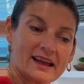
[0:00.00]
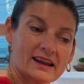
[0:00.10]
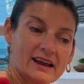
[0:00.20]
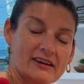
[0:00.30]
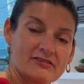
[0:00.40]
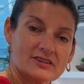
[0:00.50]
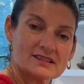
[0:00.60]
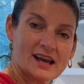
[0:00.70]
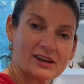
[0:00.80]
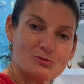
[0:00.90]
And I have
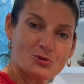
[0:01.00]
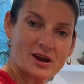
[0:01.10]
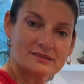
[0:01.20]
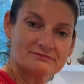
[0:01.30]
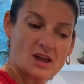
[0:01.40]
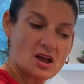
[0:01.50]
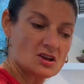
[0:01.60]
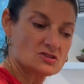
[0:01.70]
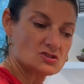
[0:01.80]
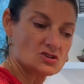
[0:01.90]
Italian bread.
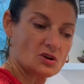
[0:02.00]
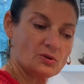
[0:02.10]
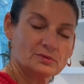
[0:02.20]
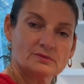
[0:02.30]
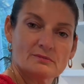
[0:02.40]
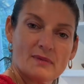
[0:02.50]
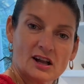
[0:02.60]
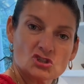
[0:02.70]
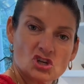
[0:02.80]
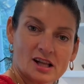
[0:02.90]
So,
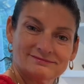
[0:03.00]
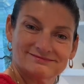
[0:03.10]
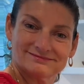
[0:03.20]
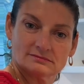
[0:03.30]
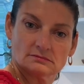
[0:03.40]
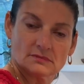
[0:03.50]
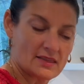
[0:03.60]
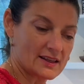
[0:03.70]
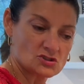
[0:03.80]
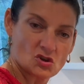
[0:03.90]
mangia.
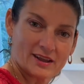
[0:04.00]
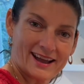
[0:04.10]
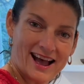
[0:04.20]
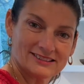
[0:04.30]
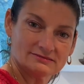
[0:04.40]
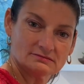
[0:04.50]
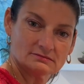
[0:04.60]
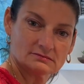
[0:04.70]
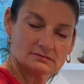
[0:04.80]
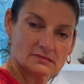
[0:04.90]
And that's all I got.
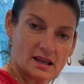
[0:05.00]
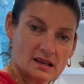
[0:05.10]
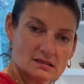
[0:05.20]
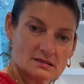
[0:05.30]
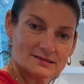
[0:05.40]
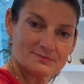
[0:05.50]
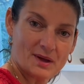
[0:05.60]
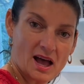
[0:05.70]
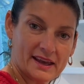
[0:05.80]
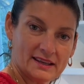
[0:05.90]
Thanks.
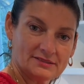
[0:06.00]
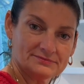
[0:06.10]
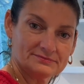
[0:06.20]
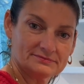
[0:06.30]
Bye.